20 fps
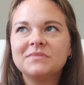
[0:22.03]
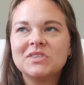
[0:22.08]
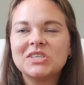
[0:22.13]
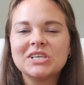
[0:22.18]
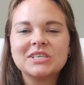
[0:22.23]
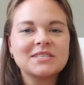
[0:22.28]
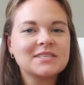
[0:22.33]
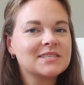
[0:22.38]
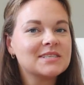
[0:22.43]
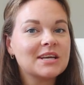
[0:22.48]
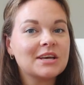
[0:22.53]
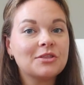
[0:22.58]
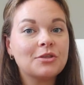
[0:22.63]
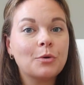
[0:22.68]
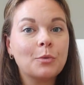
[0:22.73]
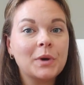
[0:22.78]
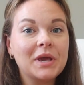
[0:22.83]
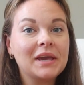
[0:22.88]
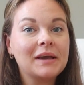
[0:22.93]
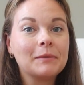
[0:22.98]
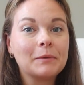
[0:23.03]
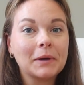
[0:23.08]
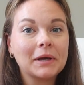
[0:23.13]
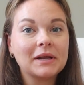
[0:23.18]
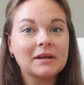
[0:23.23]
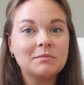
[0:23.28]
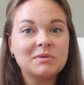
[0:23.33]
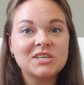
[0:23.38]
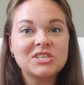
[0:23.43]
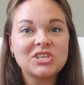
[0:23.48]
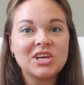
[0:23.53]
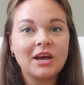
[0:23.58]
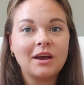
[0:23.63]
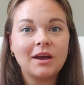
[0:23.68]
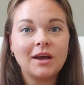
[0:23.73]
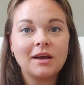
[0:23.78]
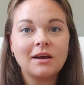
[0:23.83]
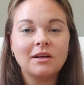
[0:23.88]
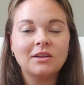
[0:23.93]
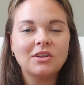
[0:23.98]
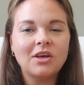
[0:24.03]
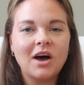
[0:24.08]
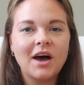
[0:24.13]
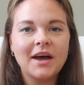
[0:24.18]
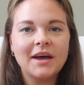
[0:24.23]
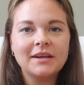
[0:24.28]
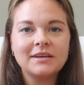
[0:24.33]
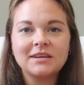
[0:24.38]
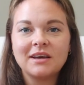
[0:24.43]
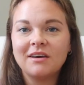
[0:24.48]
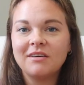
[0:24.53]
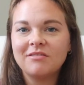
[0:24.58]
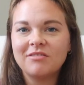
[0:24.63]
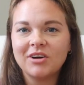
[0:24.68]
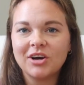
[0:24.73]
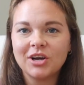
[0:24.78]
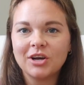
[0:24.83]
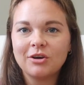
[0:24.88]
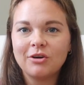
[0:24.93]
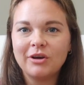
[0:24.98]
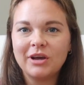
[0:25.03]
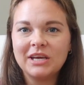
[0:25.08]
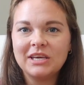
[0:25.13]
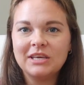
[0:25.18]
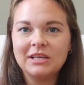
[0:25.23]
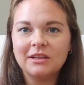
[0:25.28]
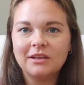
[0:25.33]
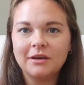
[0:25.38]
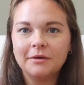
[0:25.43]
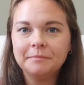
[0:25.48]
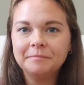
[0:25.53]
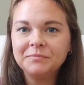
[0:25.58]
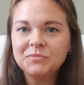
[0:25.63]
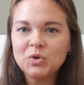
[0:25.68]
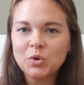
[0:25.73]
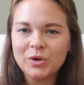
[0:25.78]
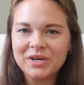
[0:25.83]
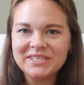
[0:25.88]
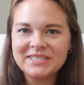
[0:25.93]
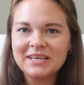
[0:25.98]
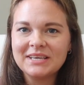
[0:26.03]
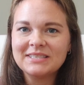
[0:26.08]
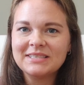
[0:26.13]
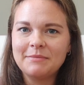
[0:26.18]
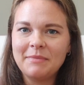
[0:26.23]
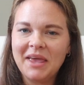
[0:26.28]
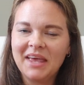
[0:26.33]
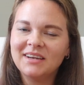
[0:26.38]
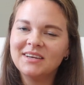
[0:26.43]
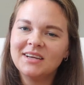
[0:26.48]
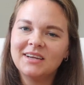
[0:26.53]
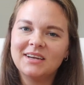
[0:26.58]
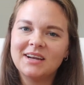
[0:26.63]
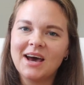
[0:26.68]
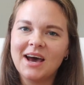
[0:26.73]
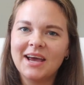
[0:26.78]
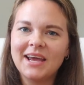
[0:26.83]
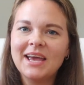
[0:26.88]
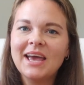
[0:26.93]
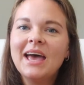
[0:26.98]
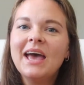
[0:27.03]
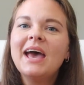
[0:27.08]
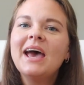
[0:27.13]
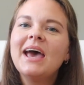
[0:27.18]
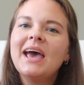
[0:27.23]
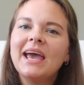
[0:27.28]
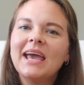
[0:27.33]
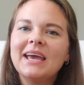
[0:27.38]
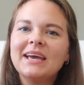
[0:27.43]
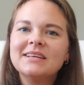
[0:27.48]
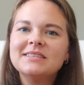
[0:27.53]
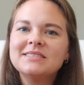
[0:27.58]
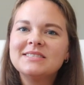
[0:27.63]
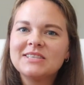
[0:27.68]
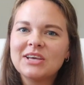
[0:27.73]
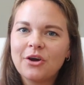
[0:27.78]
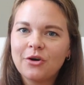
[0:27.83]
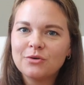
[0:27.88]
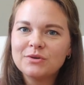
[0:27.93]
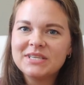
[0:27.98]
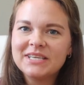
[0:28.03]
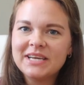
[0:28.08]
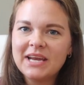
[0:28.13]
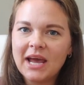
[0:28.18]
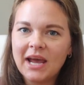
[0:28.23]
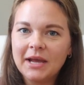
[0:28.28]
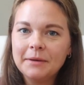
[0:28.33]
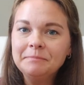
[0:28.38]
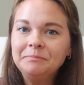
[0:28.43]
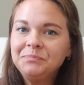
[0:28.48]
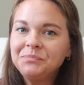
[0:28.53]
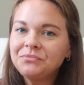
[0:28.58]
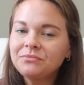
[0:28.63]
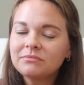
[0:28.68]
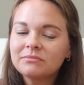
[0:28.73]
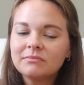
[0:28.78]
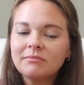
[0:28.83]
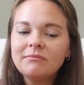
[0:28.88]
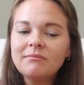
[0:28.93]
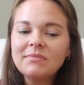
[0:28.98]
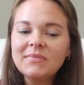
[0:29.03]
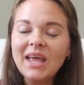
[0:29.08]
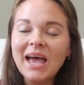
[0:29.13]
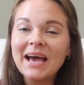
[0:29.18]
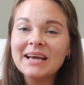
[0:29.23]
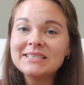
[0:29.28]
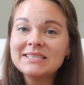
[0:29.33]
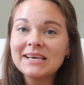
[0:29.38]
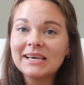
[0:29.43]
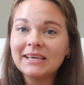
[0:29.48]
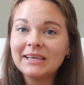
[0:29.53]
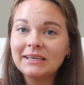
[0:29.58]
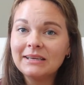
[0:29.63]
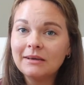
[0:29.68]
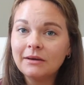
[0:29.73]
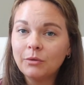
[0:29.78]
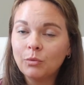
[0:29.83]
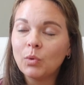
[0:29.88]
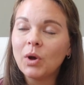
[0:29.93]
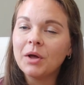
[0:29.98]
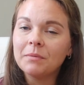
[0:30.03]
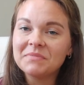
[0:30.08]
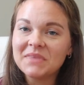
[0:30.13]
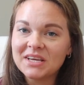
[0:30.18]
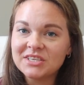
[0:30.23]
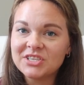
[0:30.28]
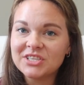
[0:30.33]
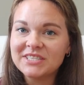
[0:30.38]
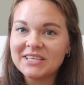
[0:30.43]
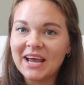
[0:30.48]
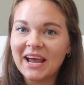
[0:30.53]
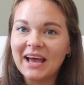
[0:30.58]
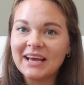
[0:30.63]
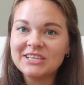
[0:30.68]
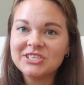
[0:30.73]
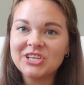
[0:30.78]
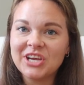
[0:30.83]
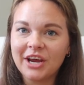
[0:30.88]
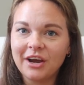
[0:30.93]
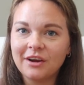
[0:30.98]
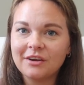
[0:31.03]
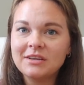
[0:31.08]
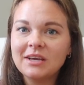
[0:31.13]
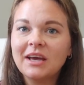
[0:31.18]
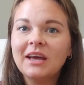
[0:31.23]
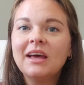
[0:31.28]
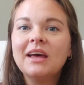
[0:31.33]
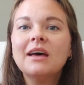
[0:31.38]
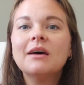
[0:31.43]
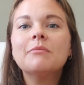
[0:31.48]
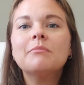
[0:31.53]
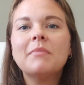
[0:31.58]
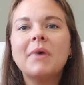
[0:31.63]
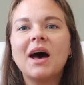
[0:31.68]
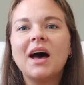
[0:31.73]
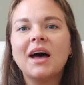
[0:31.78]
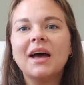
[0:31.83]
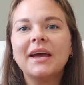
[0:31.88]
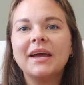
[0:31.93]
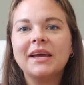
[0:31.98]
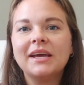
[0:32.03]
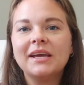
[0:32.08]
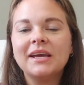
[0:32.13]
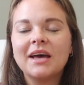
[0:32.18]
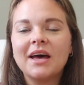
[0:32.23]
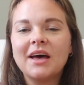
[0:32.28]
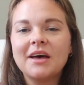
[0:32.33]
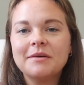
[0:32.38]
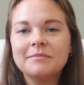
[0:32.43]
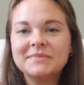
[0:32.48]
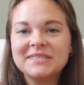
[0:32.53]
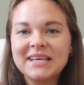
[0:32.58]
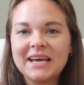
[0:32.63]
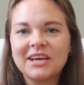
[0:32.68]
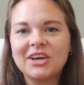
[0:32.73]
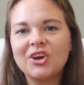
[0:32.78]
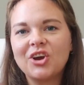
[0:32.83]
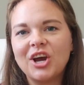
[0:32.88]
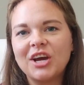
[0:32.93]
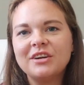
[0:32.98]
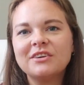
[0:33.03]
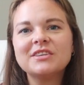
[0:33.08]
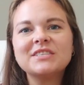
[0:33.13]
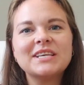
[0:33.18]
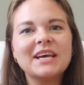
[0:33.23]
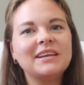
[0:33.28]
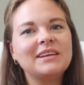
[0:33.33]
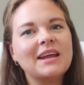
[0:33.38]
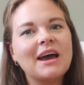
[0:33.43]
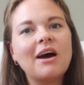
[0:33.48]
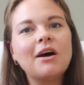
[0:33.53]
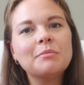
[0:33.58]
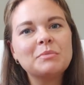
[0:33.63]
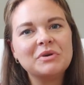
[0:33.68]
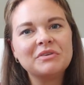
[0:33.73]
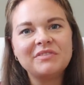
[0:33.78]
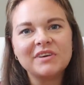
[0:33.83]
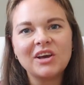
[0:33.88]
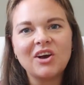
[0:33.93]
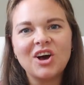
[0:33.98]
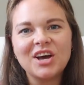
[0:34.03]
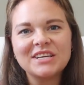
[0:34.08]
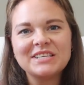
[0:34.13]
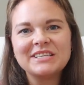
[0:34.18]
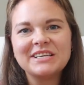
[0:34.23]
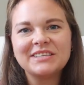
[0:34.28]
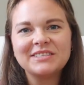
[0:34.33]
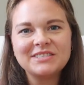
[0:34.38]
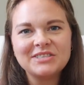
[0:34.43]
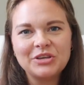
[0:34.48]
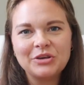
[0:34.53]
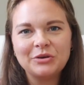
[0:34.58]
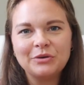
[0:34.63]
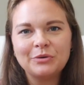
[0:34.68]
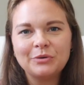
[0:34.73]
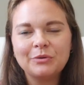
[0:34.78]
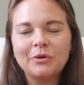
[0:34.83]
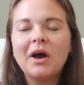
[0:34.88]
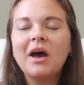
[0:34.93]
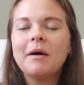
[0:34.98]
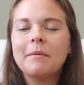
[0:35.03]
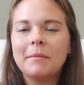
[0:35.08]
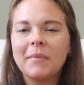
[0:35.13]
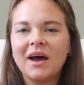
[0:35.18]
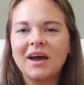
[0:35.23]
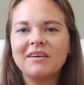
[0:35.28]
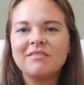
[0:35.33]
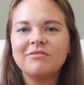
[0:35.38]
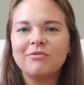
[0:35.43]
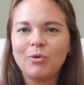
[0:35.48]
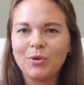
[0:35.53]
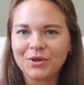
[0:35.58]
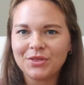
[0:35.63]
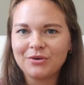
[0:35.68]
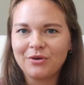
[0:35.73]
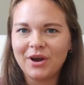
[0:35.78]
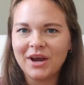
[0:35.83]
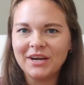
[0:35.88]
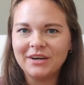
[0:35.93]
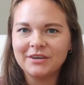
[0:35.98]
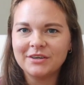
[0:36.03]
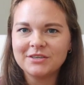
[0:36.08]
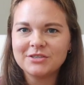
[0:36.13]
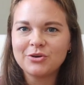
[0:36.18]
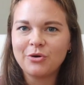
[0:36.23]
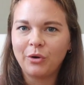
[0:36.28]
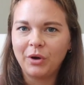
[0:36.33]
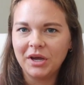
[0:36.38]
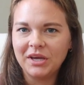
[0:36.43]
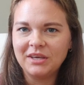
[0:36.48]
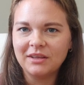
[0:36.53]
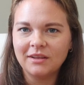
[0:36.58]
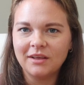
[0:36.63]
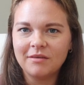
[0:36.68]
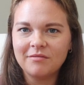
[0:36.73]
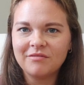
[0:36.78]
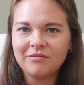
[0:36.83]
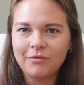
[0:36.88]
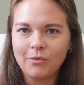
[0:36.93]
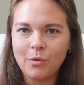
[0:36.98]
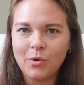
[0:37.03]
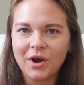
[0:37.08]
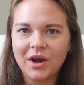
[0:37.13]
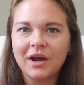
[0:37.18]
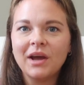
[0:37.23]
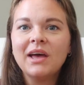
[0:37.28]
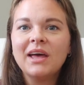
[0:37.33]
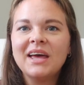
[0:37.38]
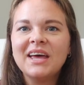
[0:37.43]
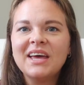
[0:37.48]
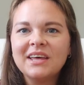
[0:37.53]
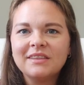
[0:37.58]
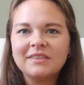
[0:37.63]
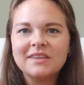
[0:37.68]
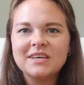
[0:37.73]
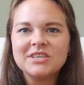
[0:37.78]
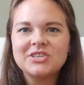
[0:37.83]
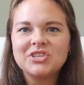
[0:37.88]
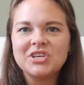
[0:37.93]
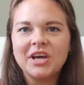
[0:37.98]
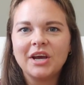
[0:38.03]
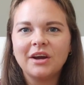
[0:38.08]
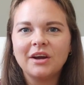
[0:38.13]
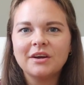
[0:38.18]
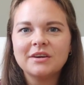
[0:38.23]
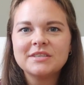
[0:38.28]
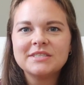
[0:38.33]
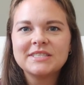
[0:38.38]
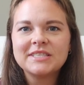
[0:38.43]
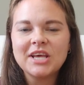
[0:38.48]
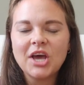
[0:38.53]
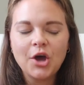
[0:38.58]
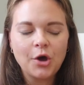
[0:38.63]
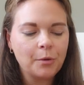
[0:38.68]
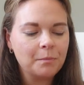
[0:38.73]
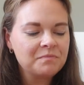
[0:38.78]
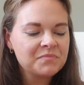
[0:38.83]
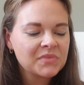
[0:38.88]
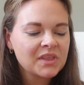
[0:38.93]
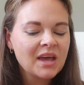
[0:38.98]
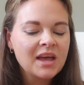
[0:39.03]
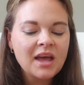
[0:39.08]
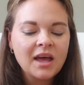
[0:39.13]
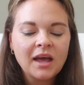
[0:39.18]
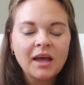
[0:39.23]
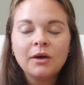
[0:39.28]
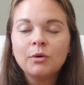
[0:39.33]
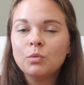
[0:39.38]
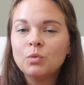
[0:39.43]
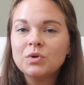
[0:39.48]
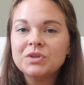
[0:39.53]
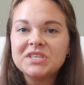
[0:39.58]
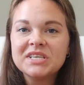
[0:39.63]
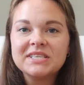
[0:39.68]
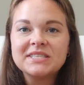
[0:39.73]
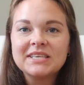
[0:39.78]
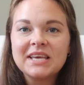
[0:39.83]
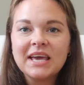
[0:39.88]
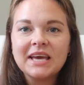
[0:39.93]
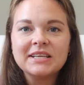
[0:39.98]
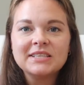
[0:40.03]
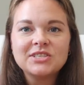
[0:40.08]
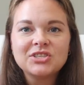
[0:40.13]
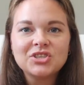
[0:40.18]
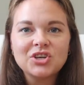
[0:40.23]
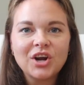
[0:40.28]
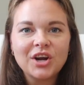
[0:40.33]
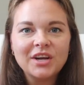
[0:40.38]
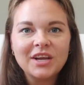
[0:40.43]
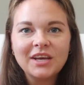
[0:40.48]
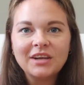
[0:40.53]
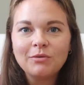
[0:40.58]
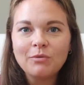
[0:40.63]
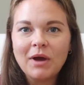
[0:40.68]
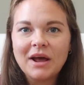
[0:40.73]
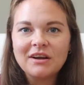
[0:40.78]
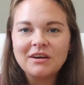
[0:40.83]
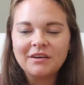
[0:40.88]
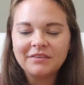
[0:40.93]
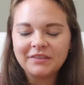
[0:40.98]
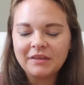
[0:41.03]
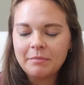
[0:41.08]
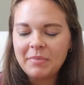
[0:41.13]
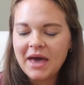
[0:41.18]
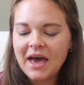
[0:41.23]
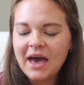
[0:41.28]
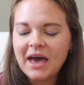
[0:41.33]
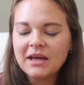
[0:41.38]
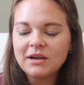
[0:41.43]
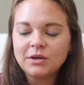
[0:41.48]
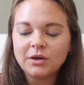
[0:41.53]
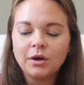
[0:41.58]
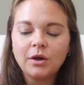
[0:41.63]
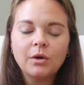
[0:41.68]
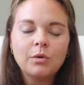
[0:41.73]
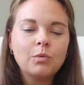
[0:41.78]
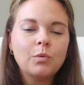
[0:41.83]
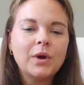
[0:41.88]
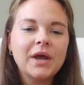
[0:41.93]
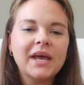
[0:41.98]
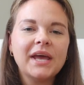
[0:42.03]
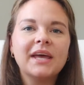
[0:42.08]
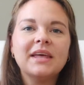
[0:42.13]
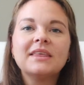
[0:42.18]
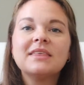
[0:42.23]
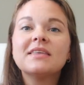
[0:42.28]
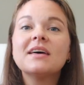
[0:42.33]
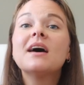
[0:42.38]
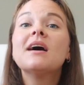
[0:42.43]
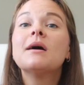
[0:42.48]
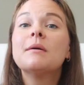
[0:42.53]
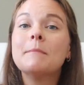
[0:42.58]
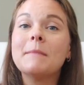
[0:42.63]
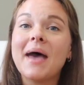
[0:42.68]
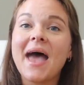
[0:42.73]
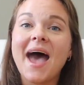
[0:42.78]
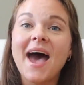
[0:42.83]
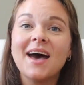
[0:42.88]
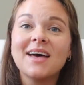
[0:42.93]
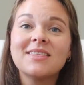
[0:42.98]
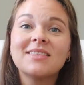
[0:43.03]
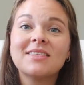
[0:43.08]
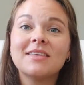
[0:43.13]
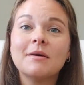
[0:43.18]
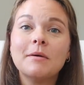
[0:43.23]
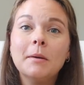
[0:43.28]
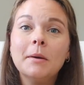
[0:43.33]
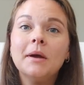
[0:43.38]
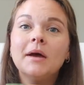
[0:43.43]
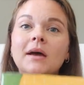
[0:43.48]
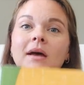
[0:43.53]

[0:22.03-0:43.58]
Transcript: just the week we're going to be sharing a lot of our curriculum choices, Amanda and I. And so today I shared my second graders, and now I'm moving on into my fourth graders curriculum for this year. So we'll just get started right off the bat with math.